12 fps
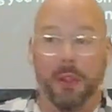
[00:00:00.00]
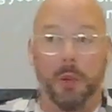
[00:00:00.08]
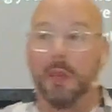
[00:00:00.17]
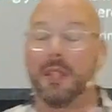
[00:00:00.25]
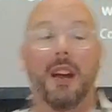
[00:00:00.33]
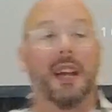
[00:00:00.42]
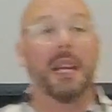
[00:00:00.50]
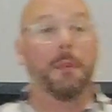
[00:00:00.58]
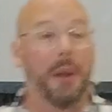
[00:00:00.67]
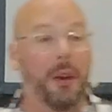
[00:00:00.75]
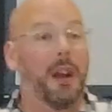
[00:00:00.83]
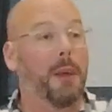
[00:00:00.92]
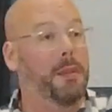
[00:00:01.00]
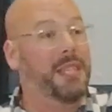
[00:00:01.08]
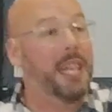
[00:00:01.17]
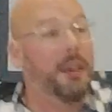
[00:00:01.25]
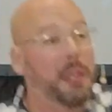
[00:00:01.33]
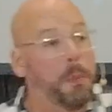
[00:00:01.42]
whether we're talking about our
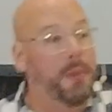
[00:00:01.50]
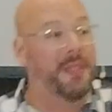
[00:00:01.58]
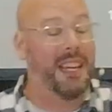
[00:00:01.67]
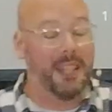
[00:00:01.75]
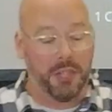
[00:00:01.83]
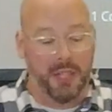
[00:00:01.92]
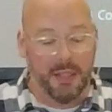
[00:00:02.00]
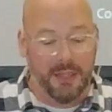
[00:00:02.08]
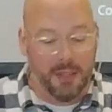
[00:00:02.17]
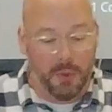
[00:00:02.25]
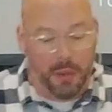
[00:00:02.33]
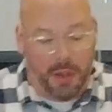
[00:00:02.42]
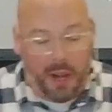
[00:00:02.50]
material possessions or